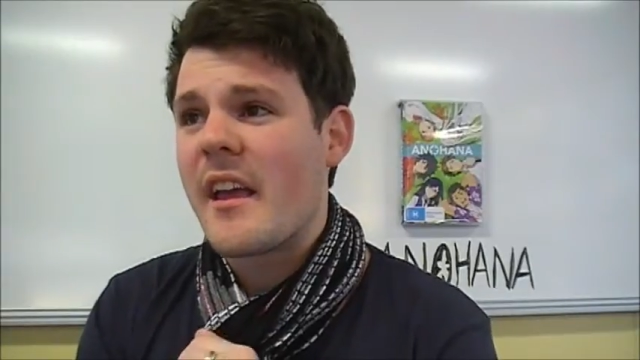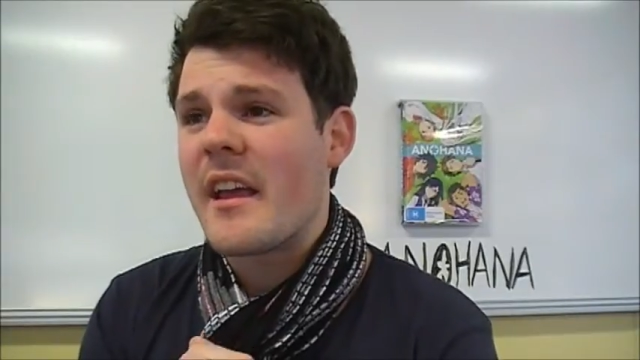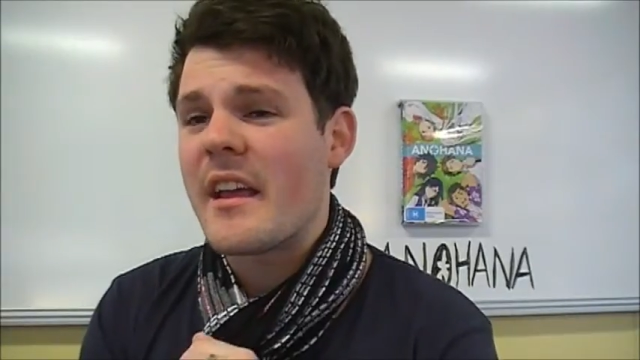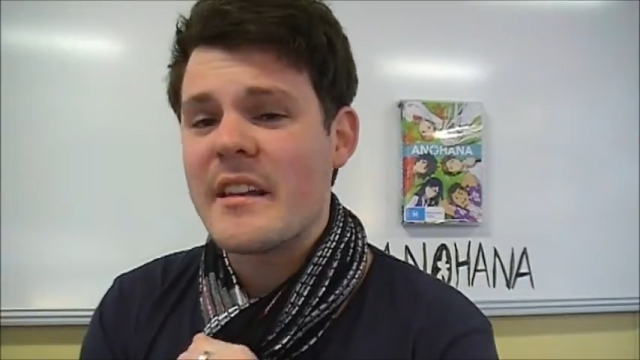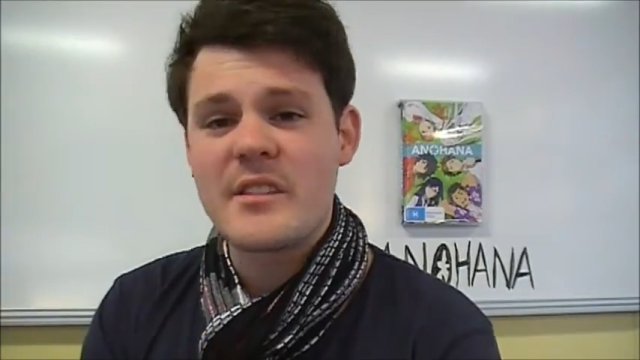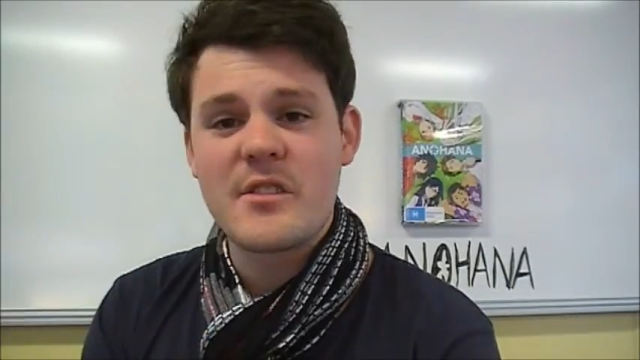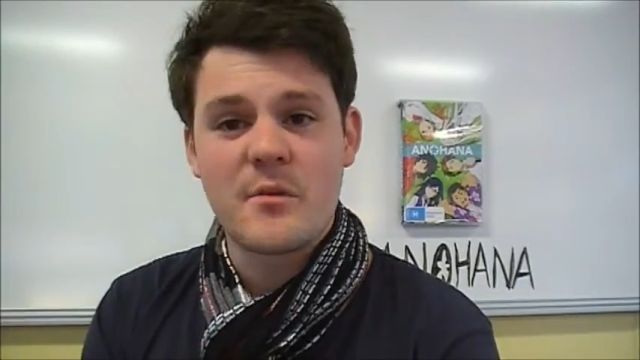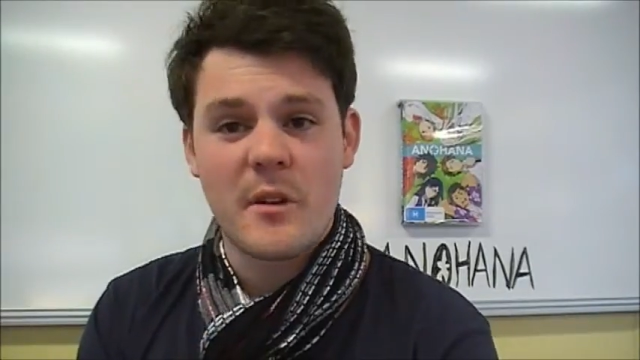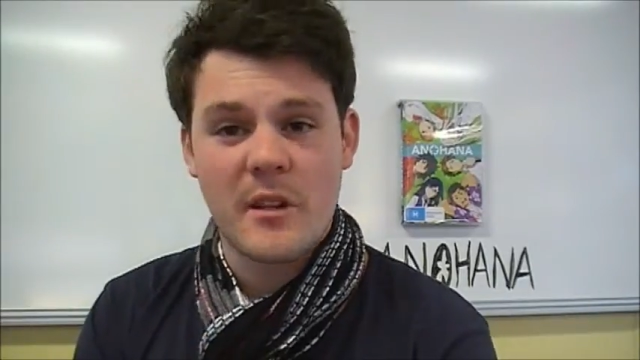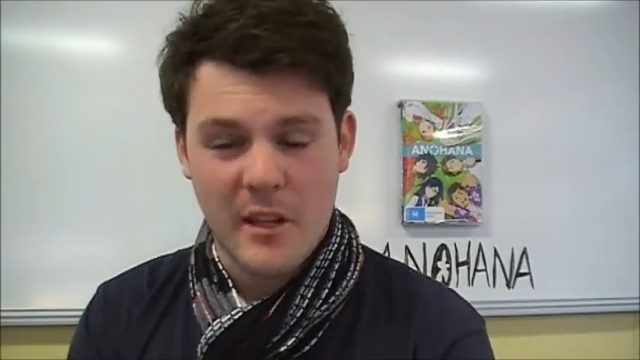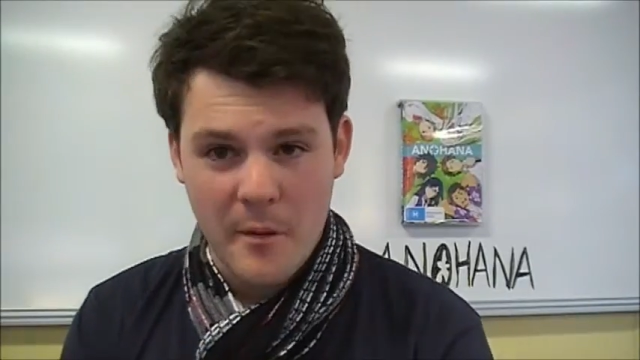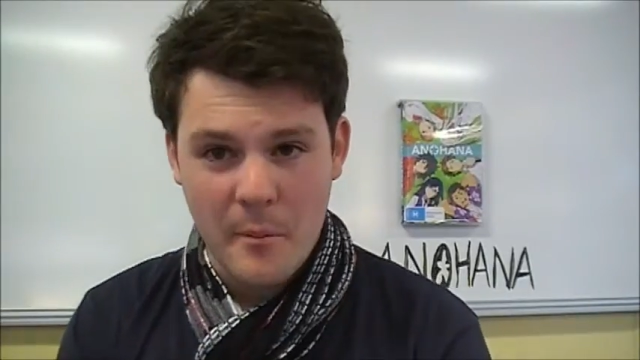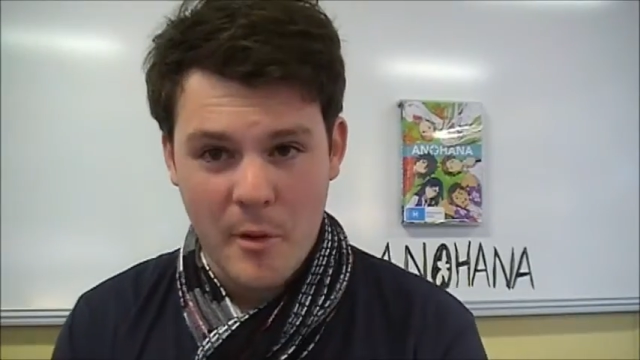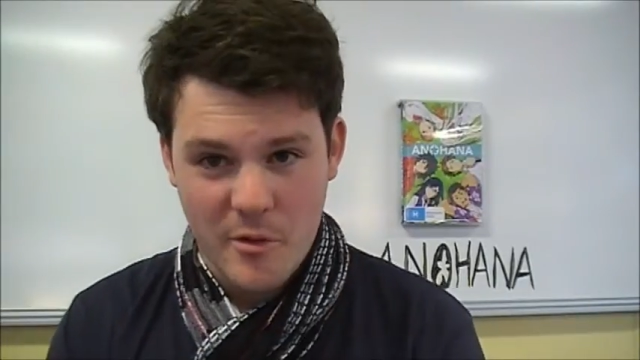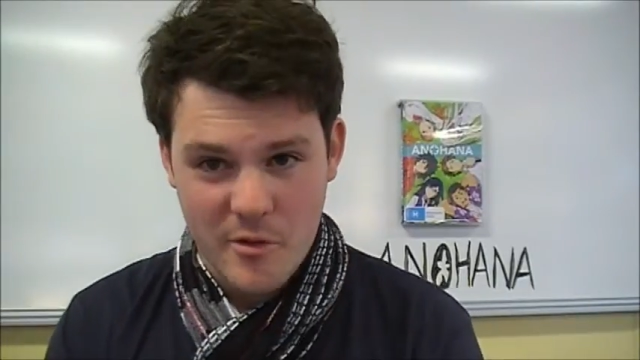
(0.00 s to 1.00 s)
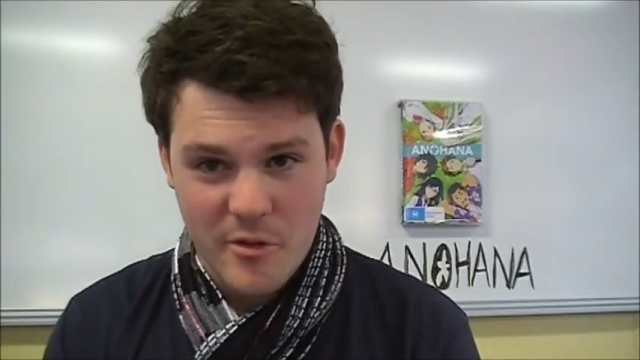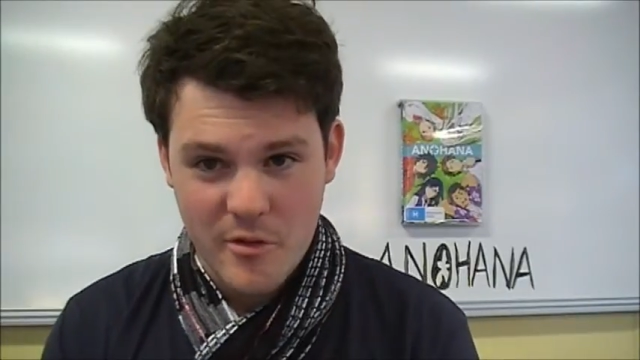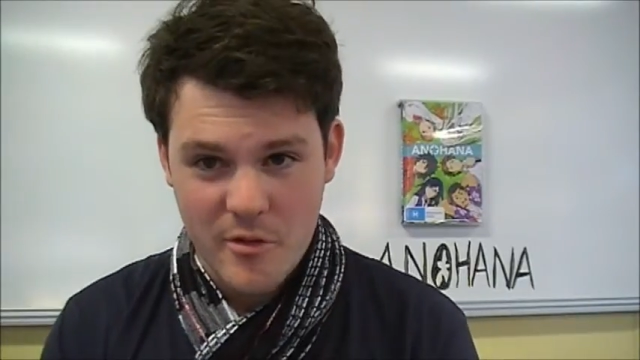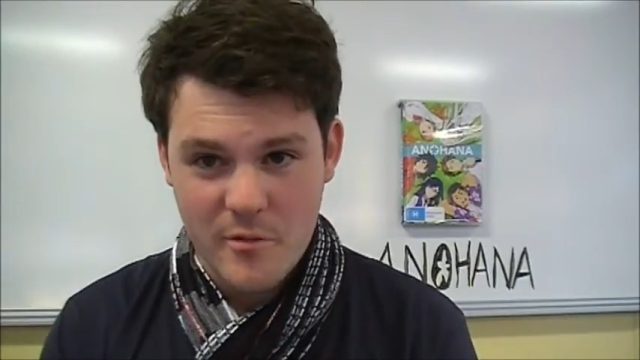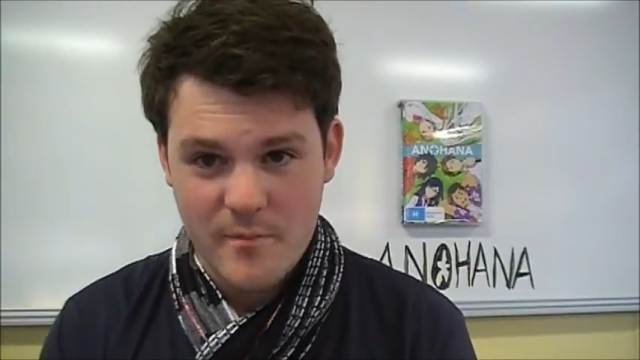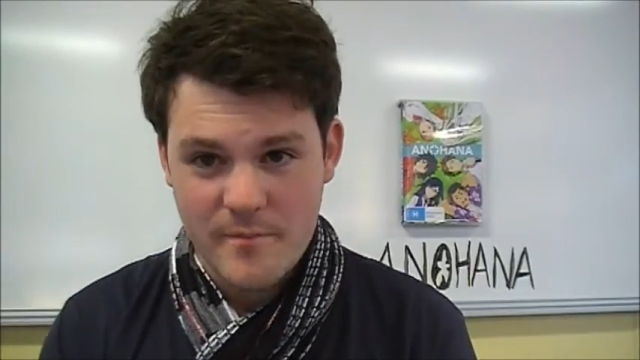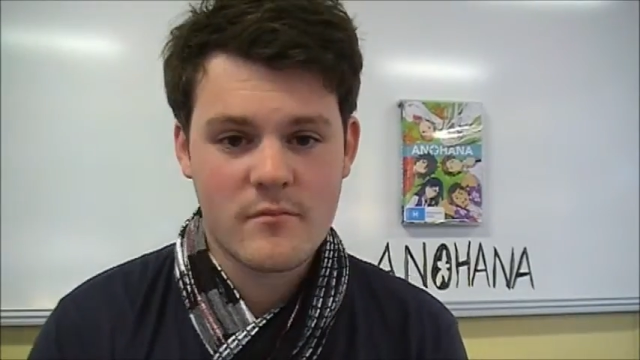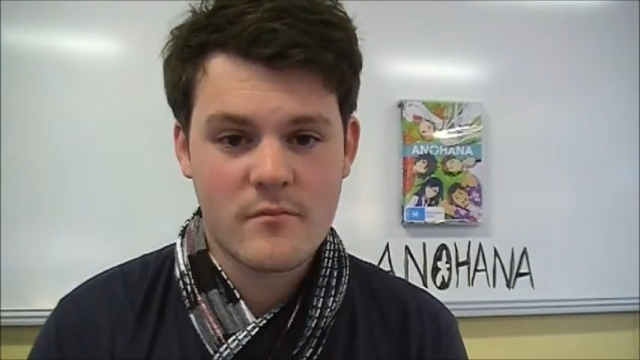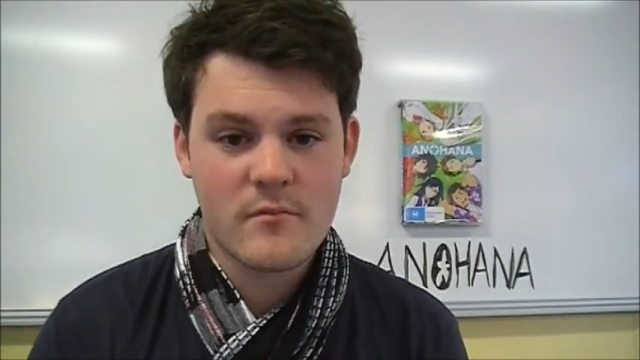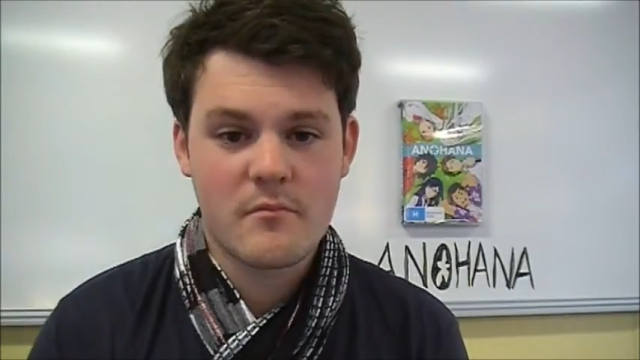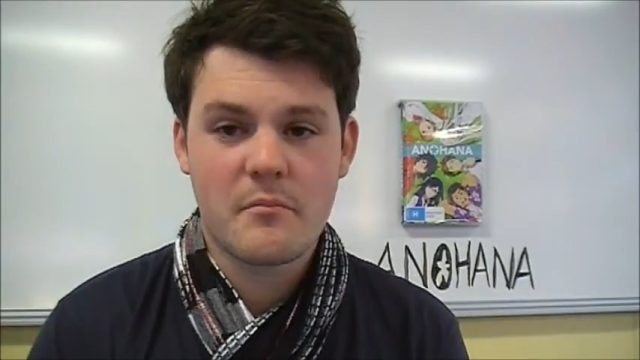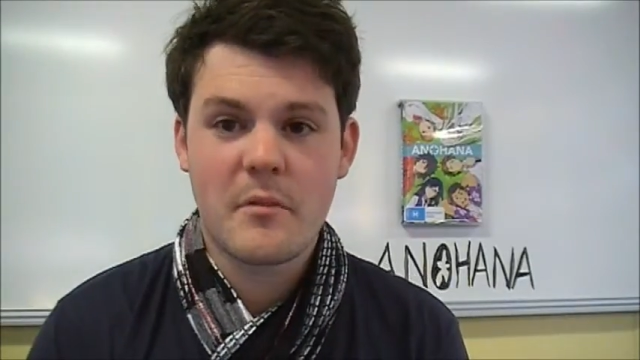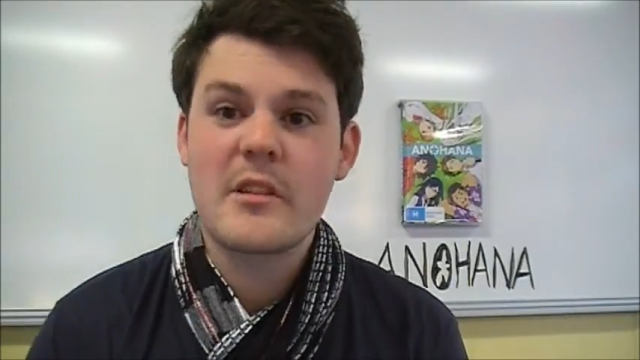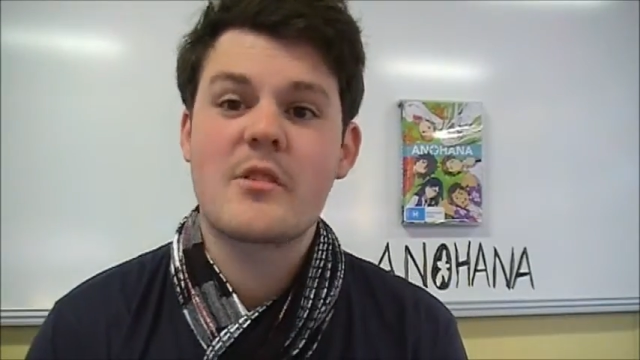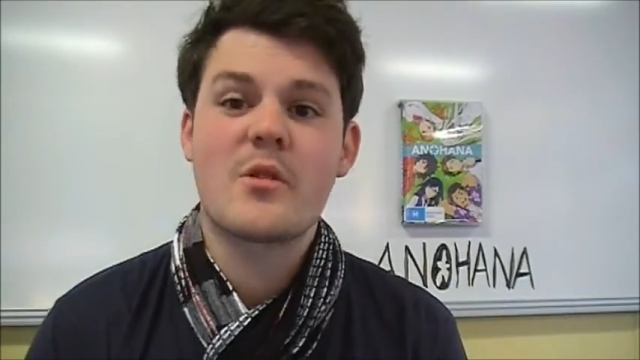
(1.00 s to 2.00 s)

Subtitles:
is really emotional, but